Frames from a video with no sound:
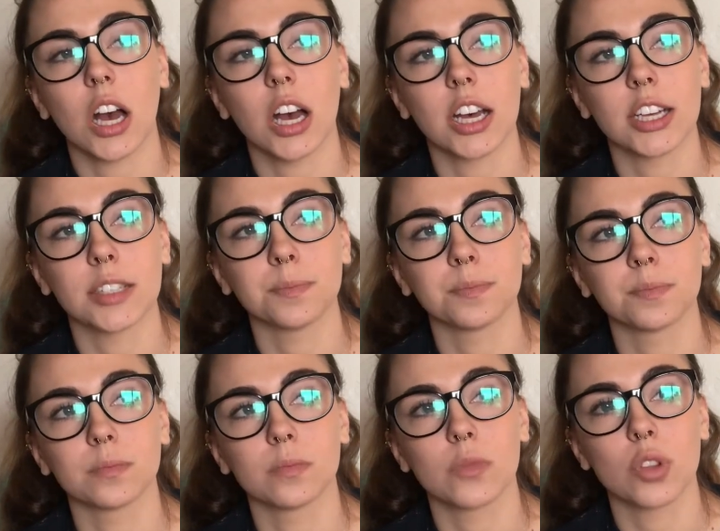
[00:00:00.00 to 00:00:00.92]

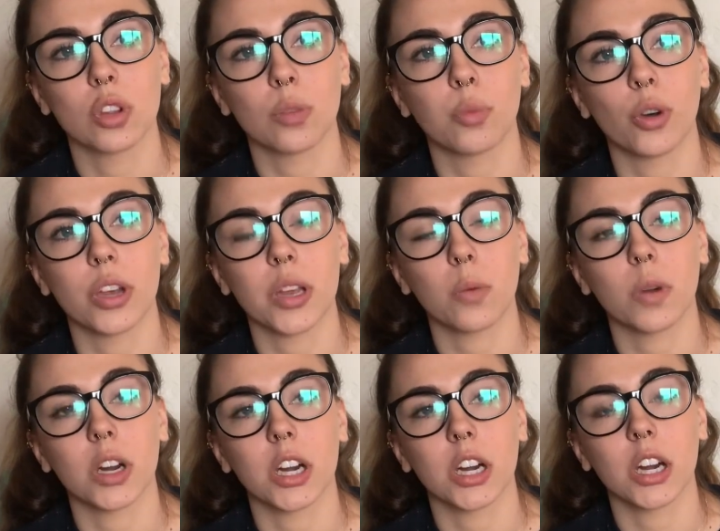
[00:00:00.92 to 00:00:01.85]
to the point
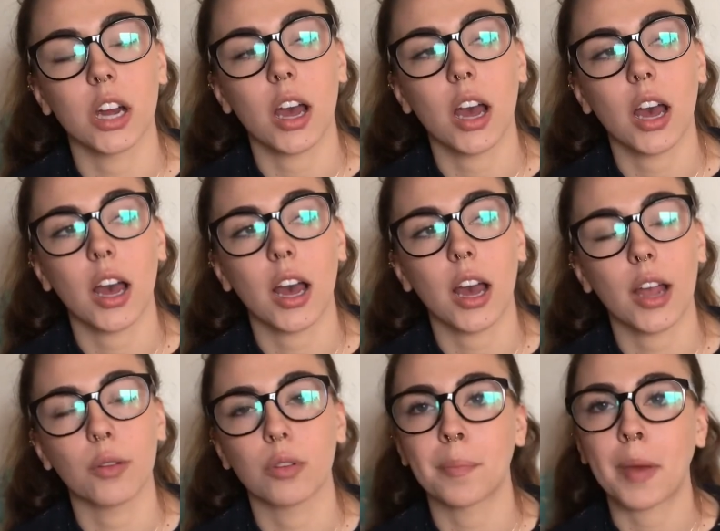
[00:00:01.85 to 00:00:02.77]
where
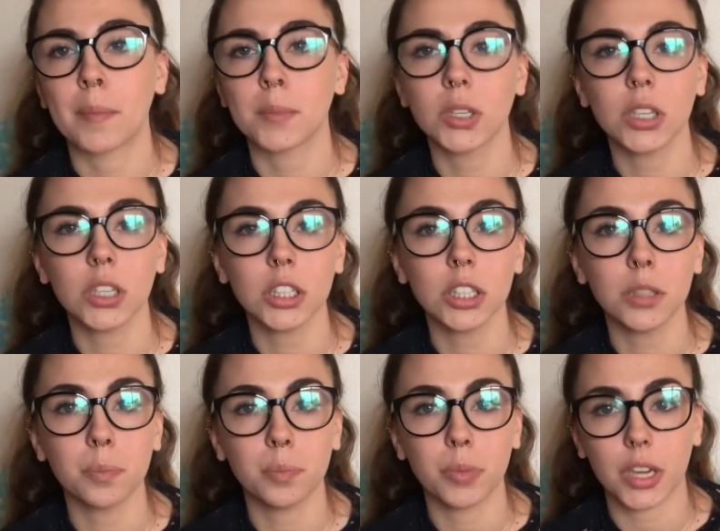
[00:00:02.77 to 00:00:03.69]
I remember
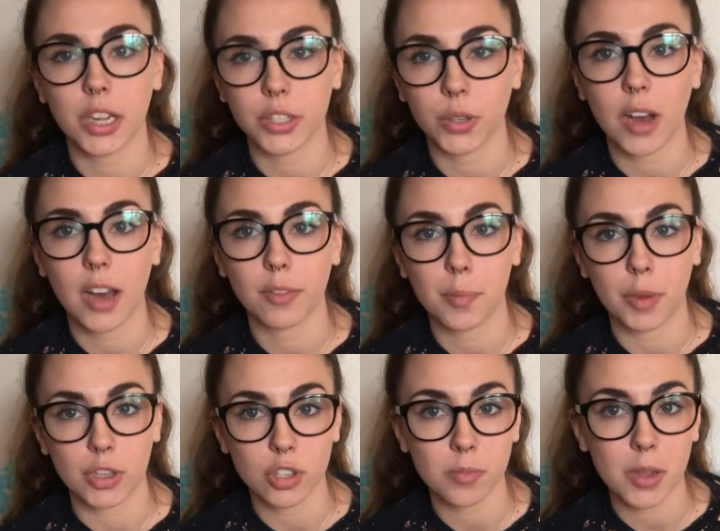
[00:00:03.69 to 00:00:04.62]
her, but I don't have a
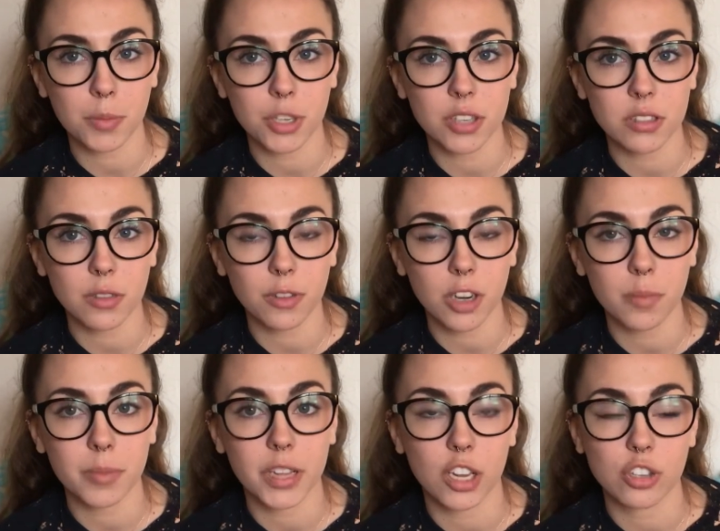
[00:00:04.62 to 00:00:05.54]
bunch of memories of
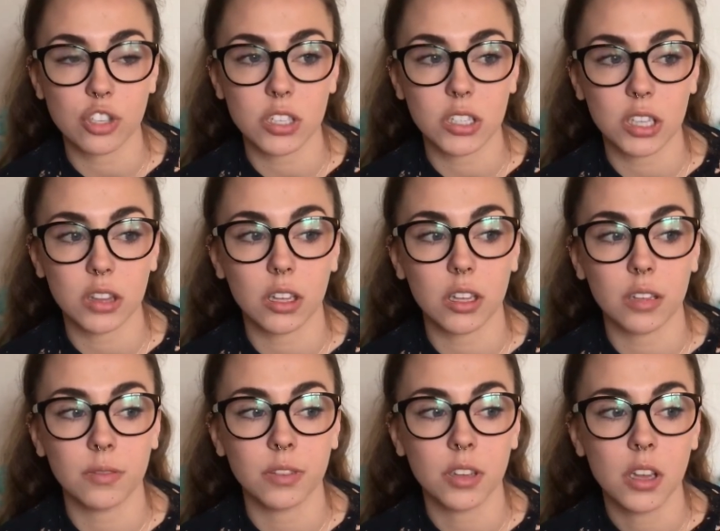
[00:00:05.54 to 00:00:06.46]
her because she did
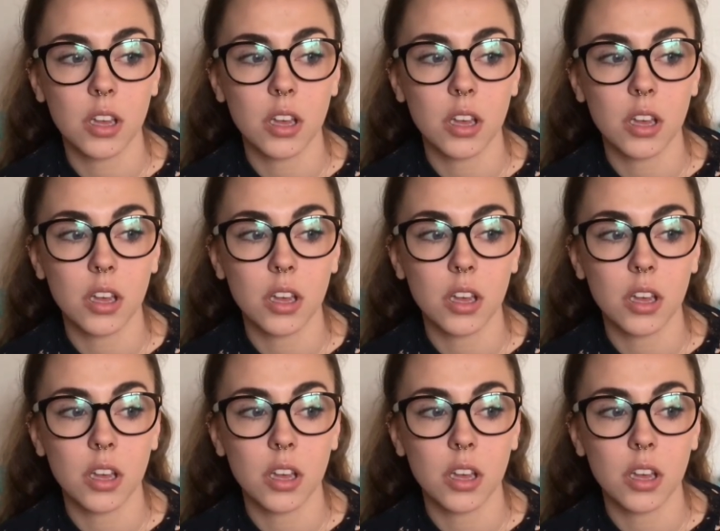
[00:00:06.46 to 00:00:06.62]
live